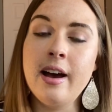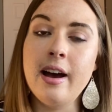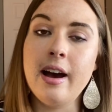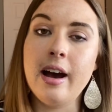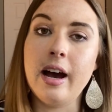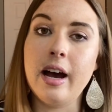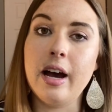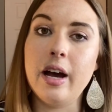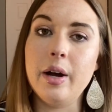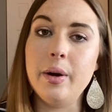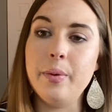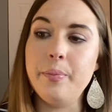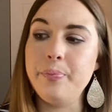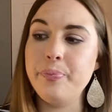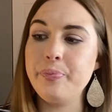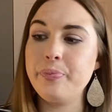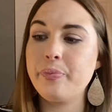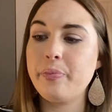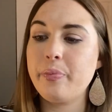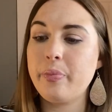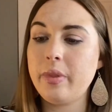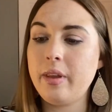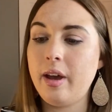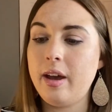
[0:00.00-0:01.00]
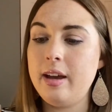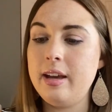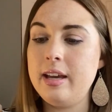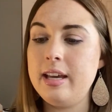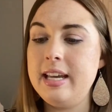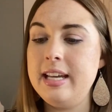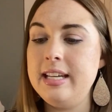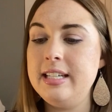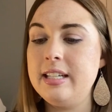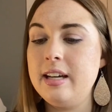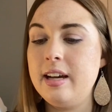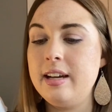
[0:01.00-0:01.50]
Um,
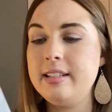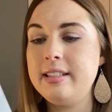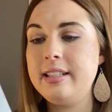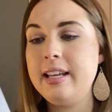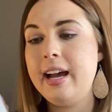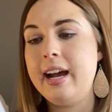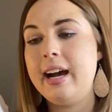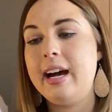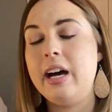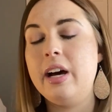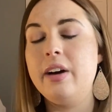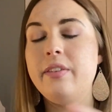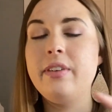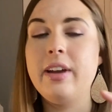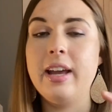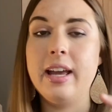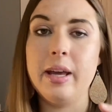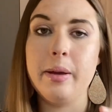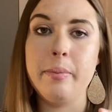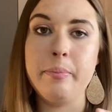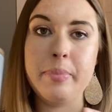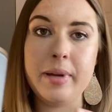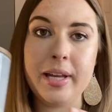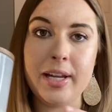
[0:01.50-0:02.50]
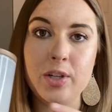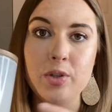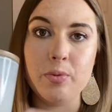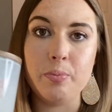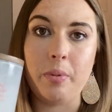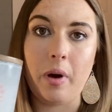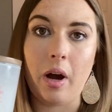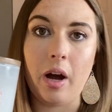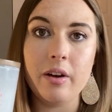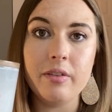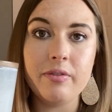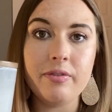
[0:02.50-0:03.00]
he does have a beach
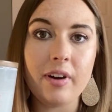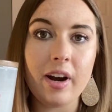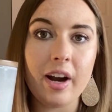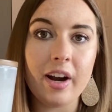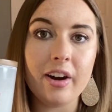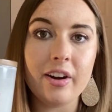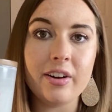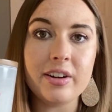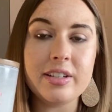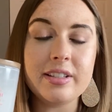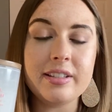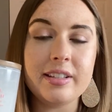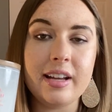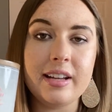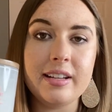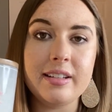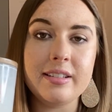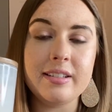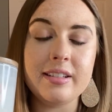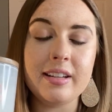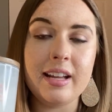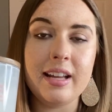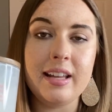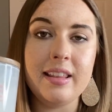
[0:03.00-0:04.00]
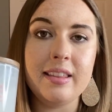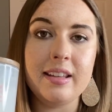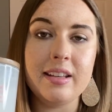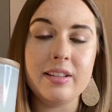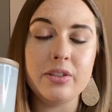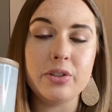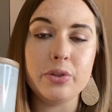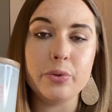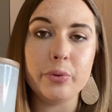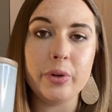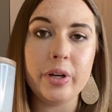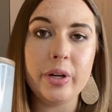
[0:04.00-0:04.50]
bonfire scent in this
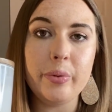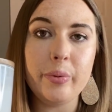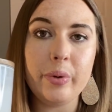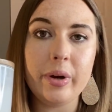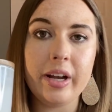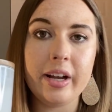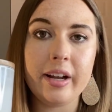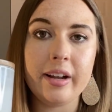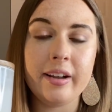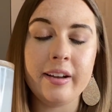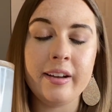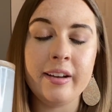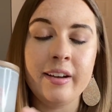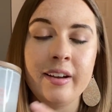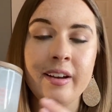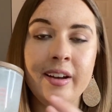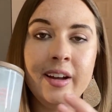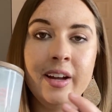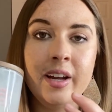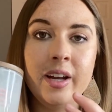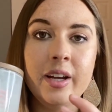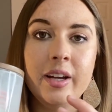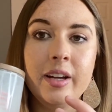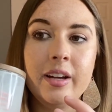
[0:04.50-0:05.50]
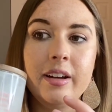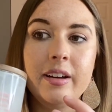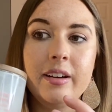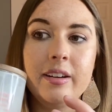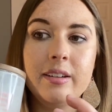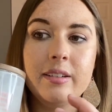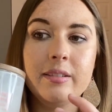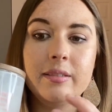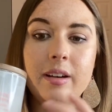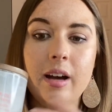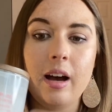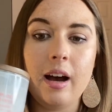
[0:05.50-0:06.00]
three wick
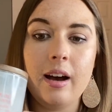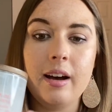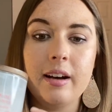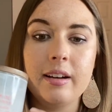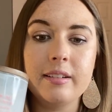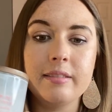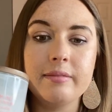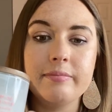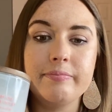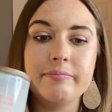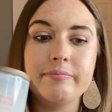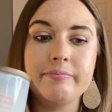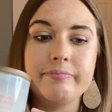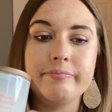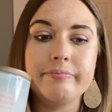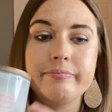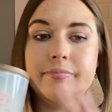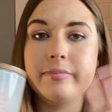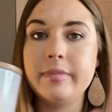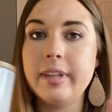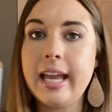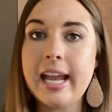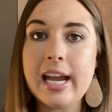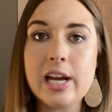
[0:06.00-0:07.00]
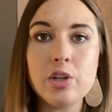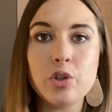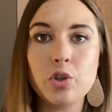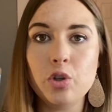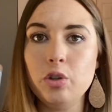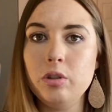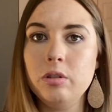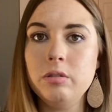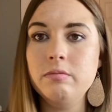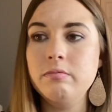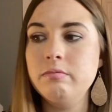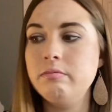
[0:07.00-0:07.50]
uh,
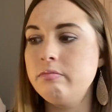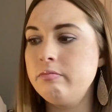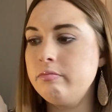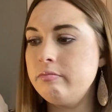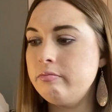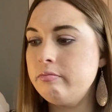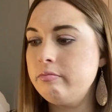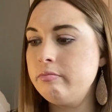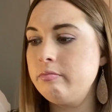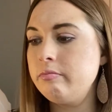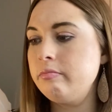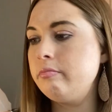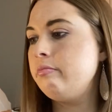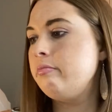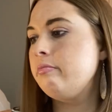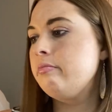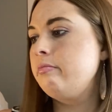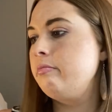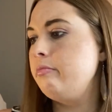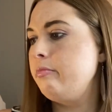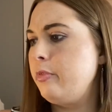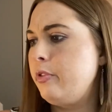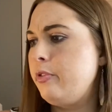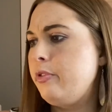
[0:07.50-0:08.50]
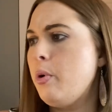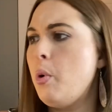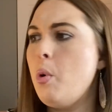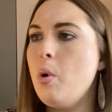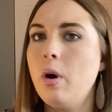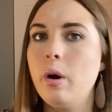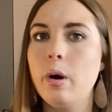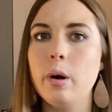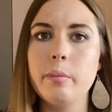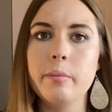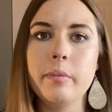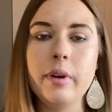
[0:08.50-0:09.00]
candle
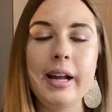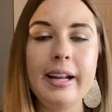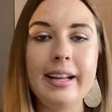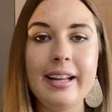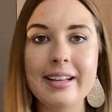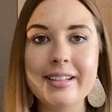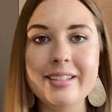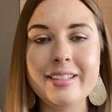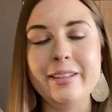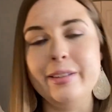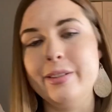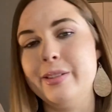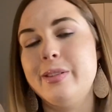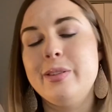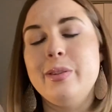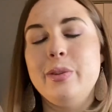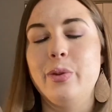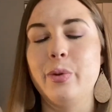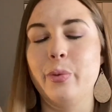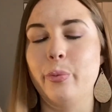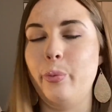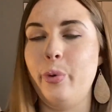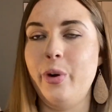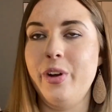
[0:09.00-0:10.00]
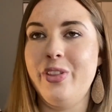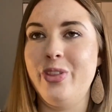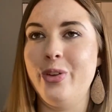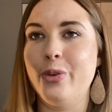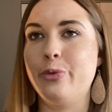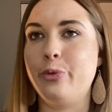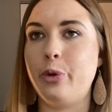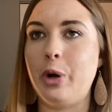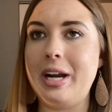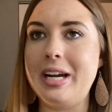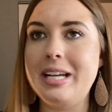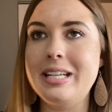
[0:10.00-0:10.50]
form, I guess is the, the
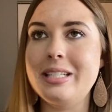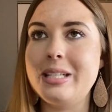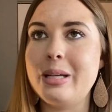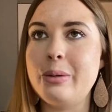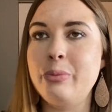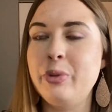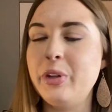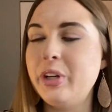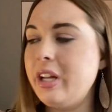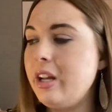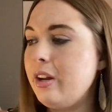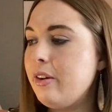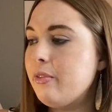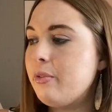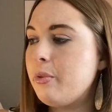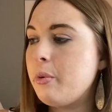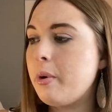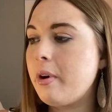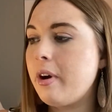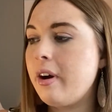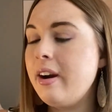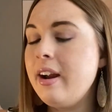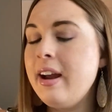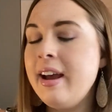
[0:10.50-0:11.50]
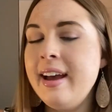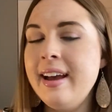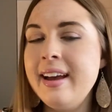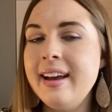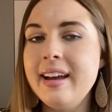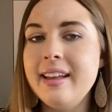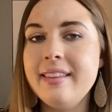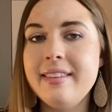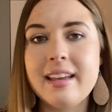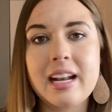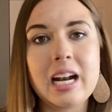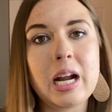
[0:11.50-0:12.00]
phrase I'm looking for
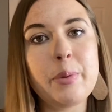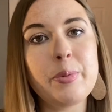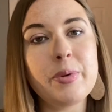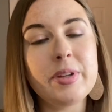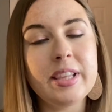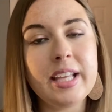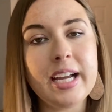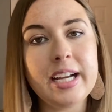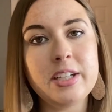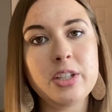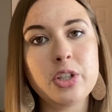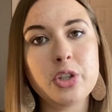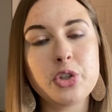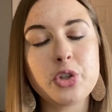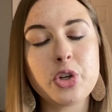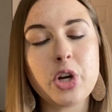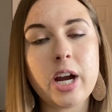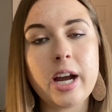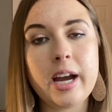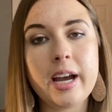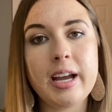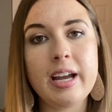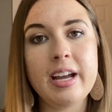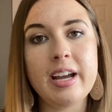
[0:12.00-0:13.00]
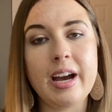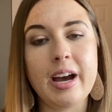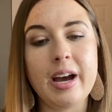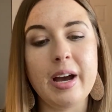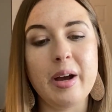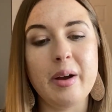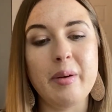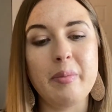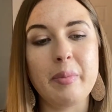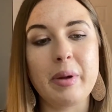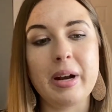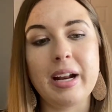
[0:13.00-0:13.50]
that I would like to try,
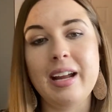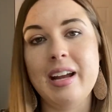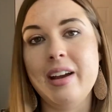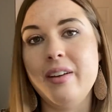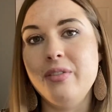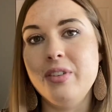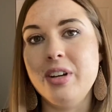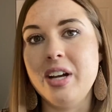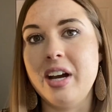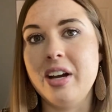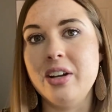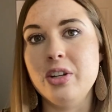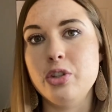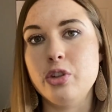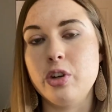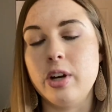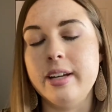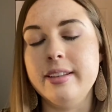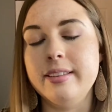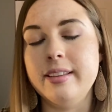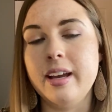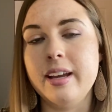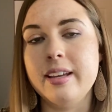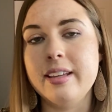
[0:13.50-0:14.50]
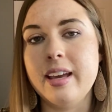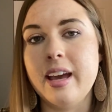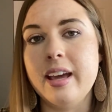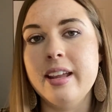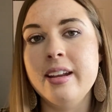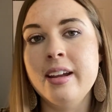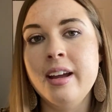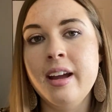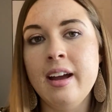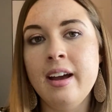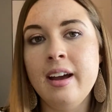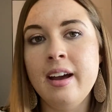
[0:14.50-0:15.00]
um, but I have not tried that yet.
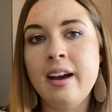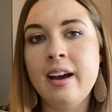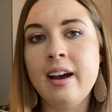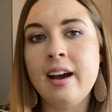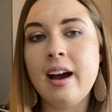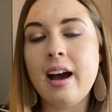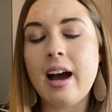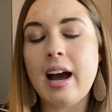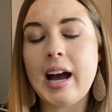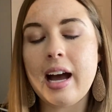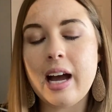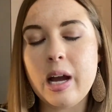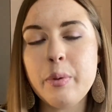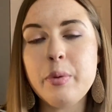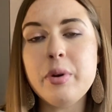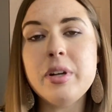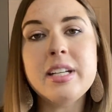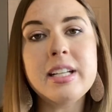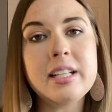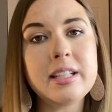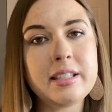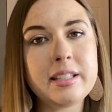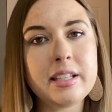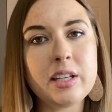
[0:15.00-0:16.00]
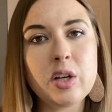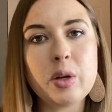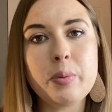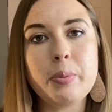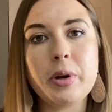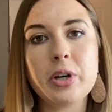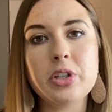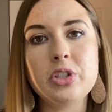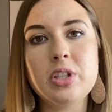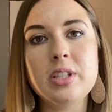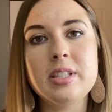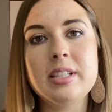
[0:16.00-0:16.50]
I would consider
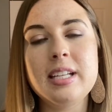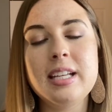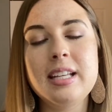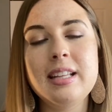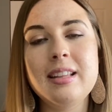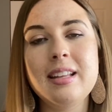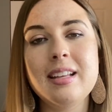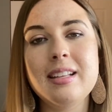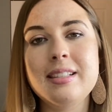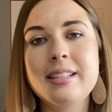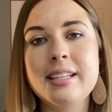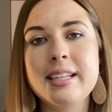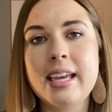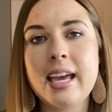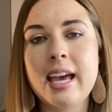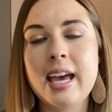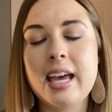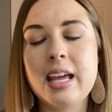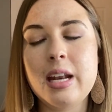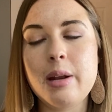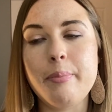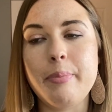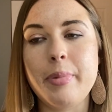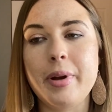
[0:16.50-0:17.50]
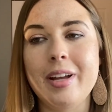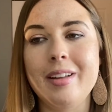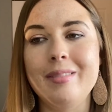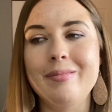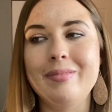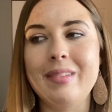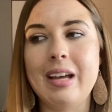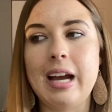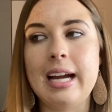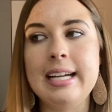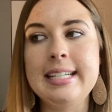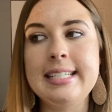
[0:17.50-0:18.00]
purchasing this again, but
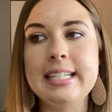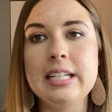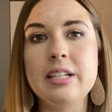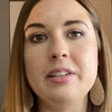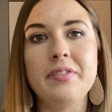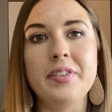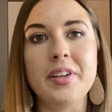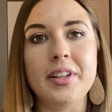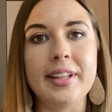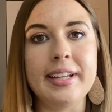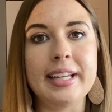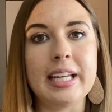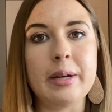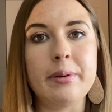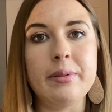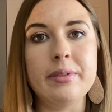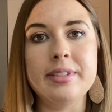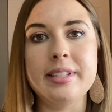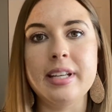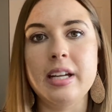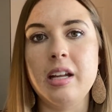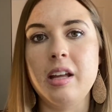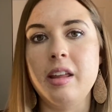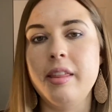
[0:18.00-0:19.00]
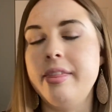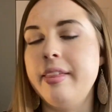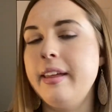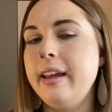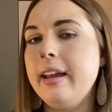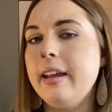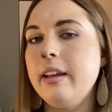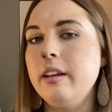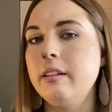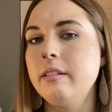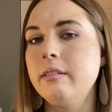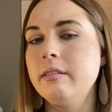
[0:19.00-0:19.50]
I didn't feel like it was
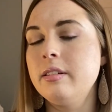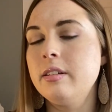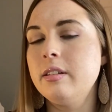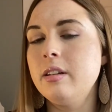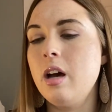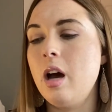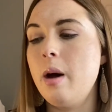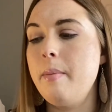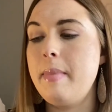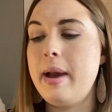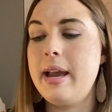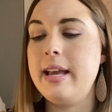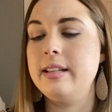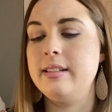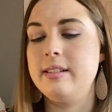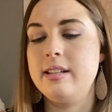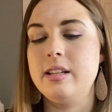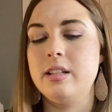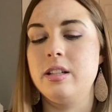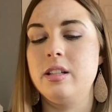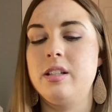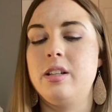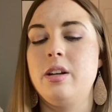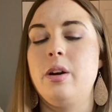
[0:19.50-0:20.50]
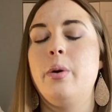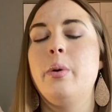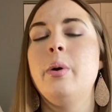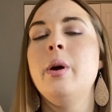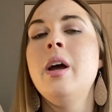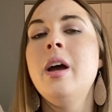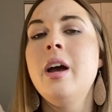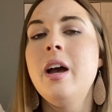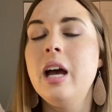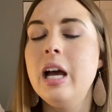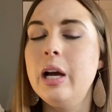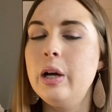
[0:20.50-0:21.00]
anything amazing. So
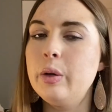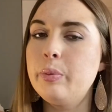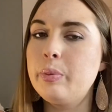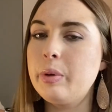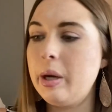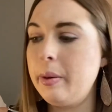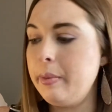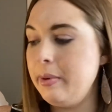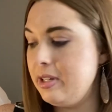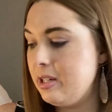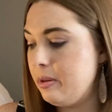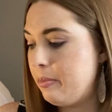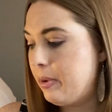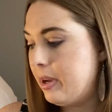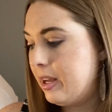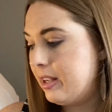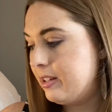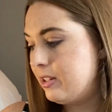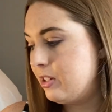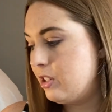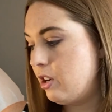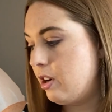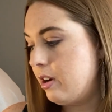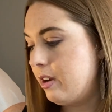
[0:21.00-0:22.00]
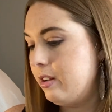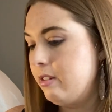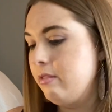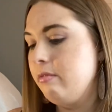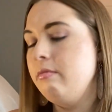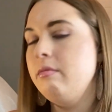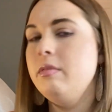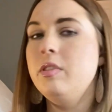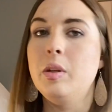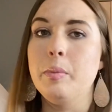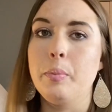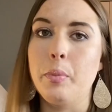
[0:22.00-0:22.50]
it would probably depend on
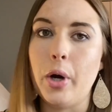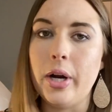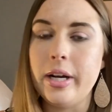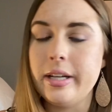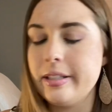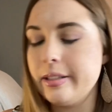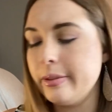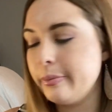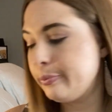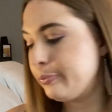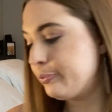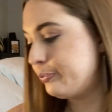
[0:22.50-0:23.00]
the price.